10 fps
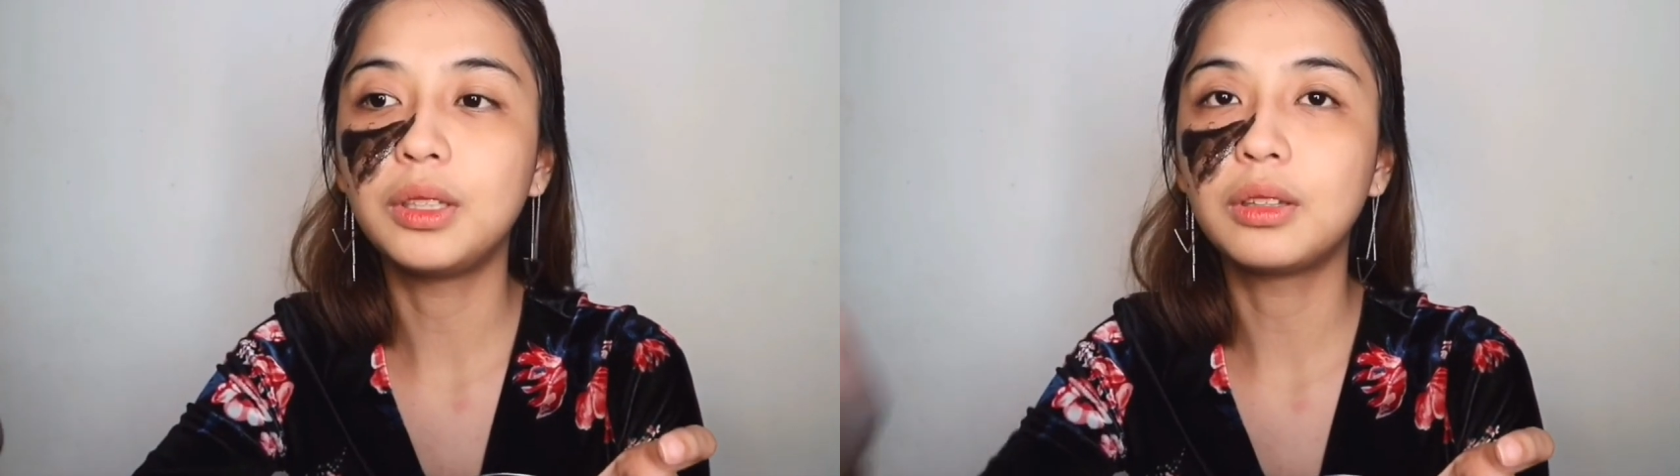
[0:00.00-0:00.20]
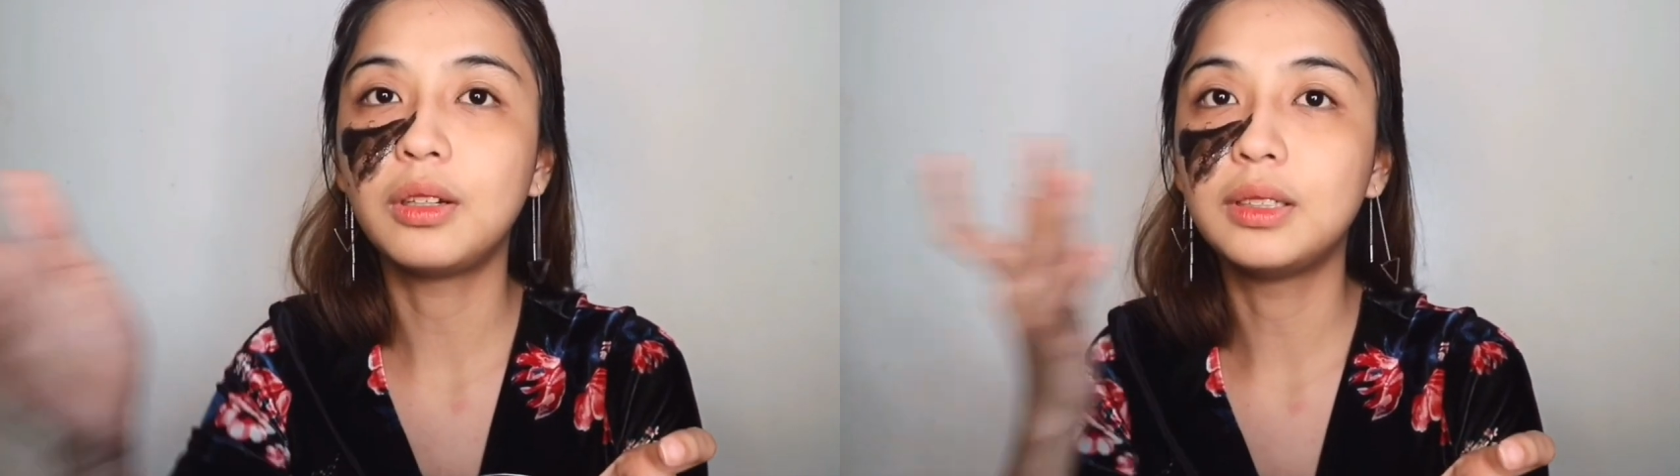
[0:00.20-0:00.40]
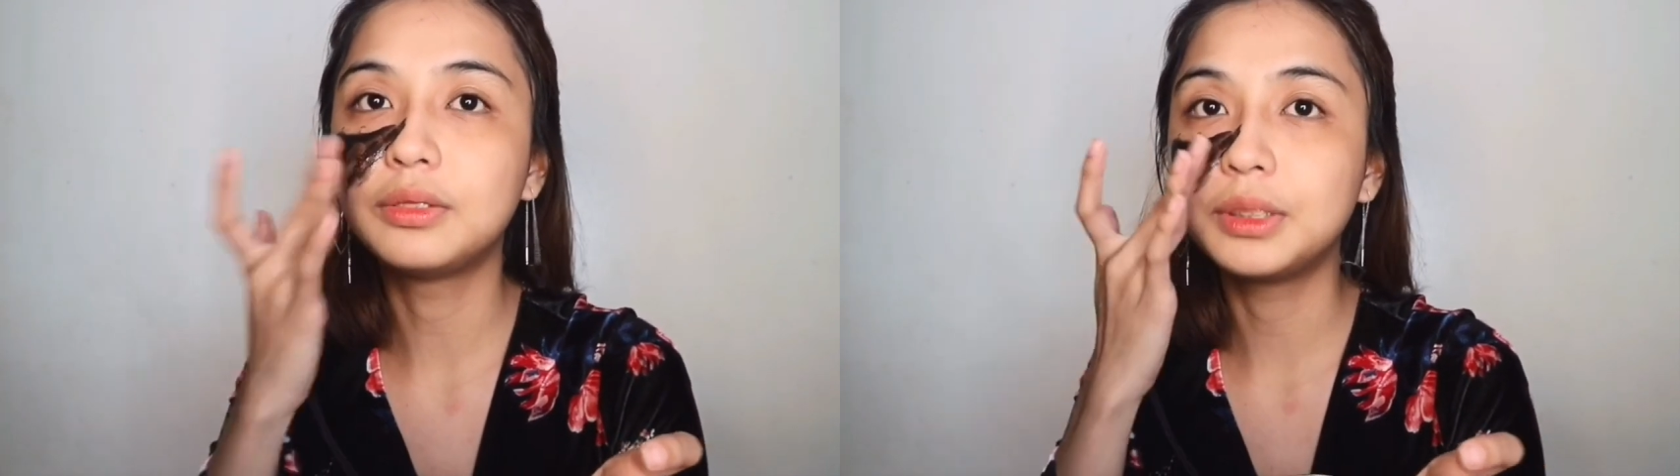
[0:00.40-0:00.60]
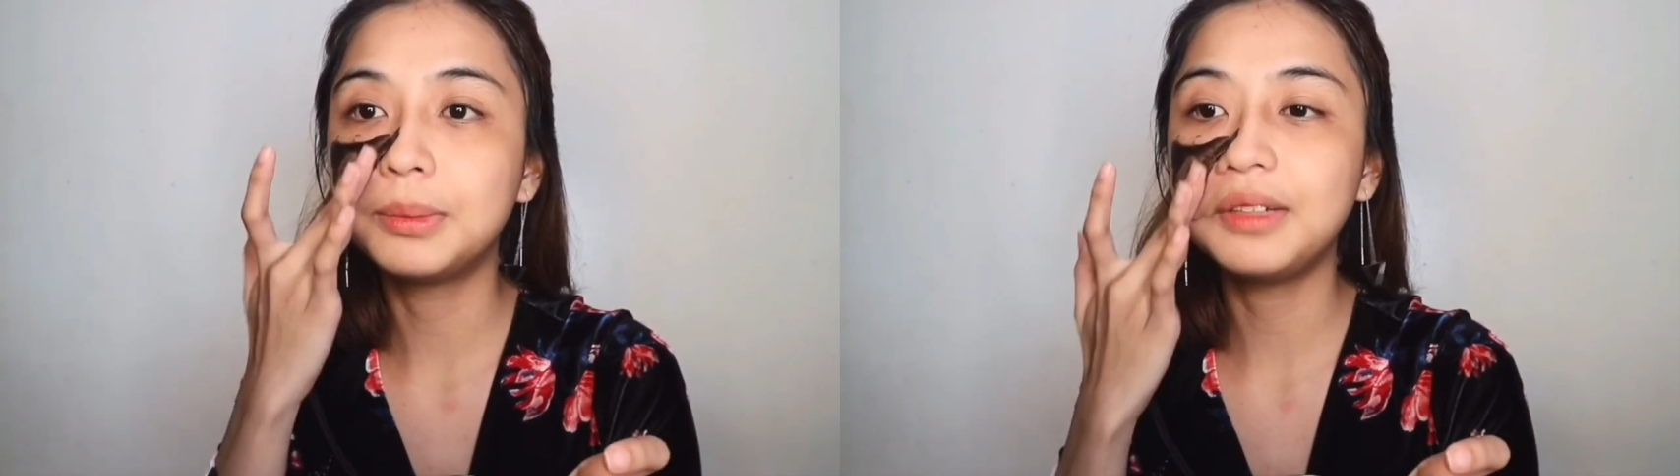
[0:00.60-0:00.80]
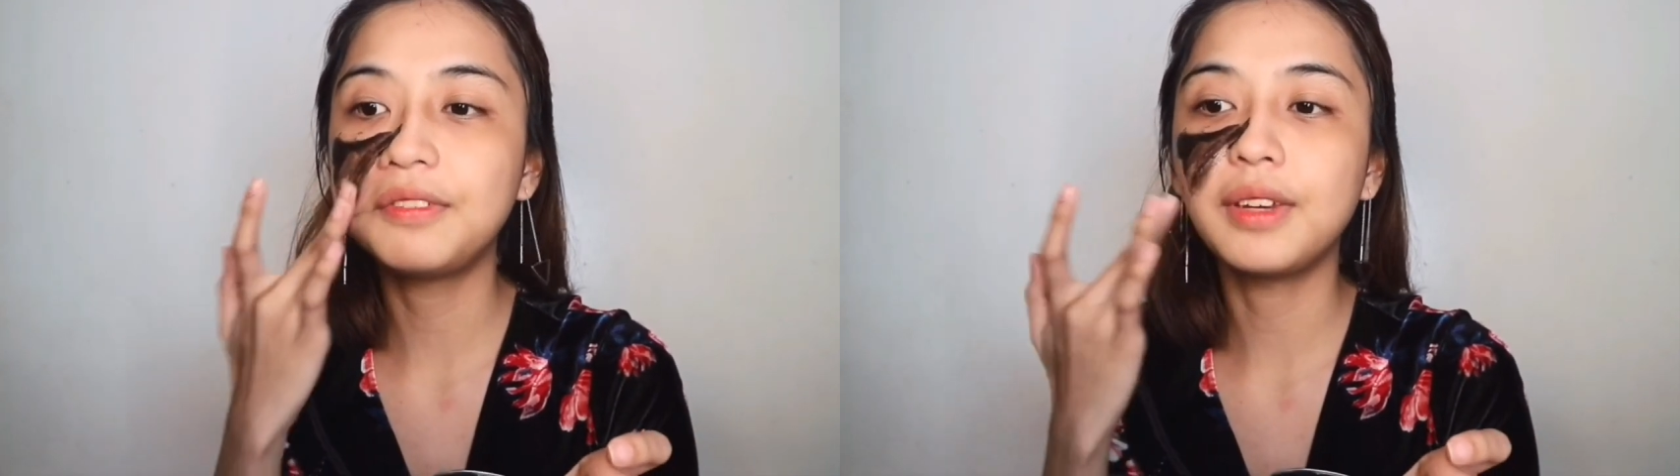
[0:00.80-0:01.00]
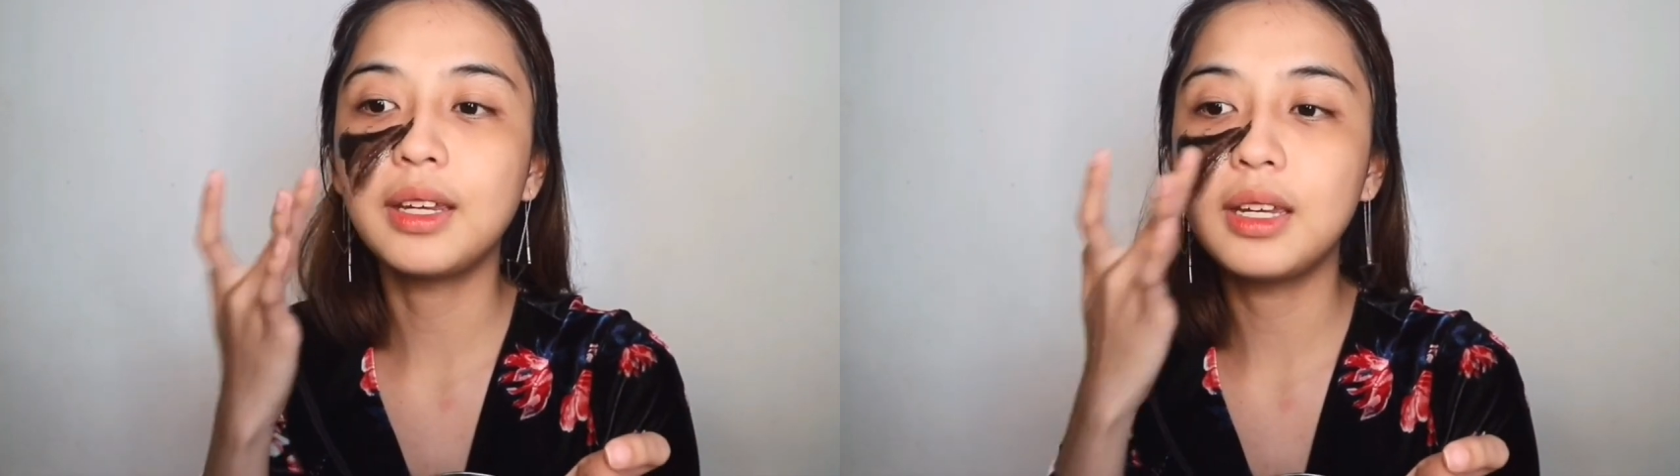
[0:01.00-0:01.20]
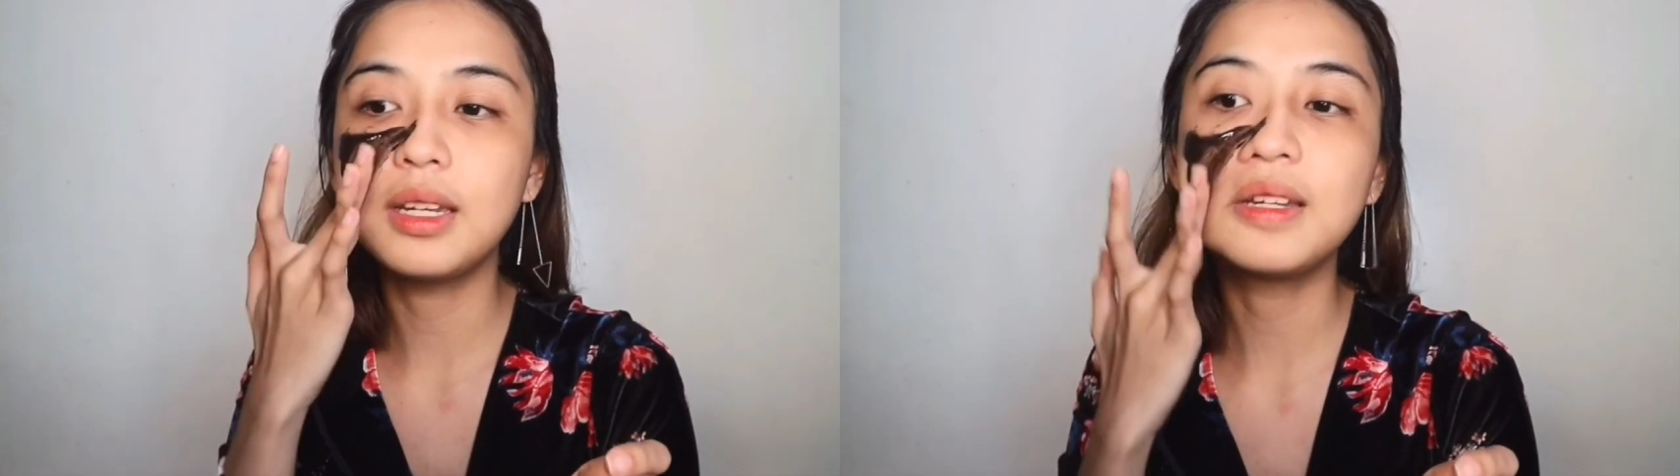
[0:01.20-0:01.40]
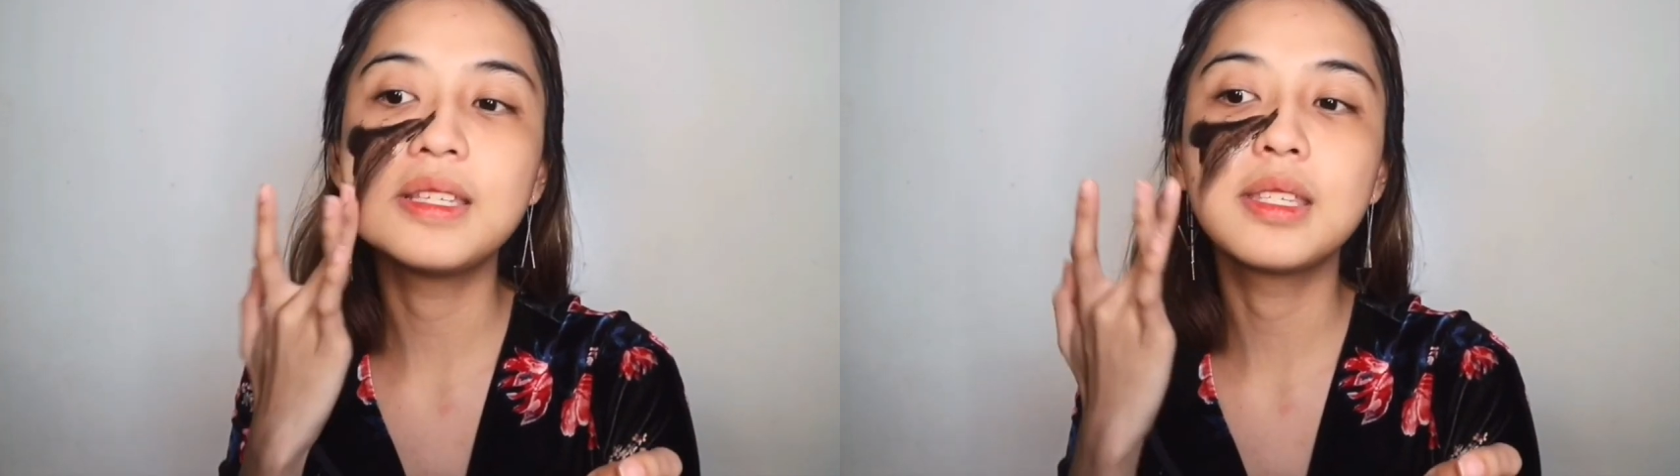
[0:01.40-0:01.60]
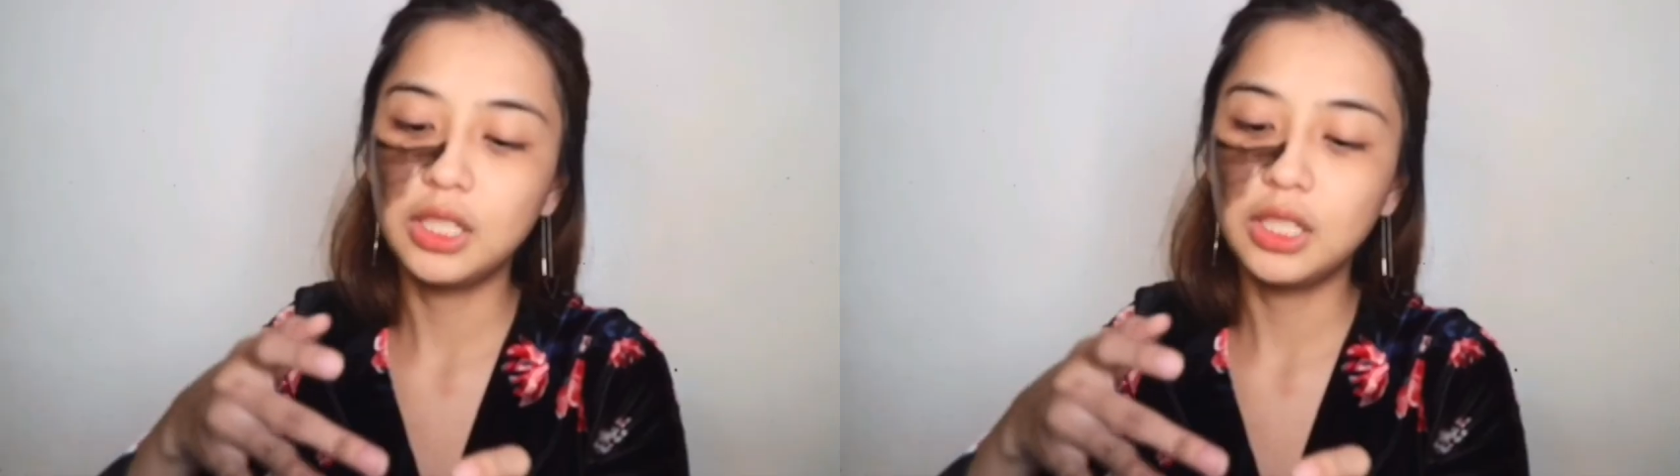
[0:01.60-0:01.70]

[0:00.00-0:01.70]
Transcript: put it all over my face.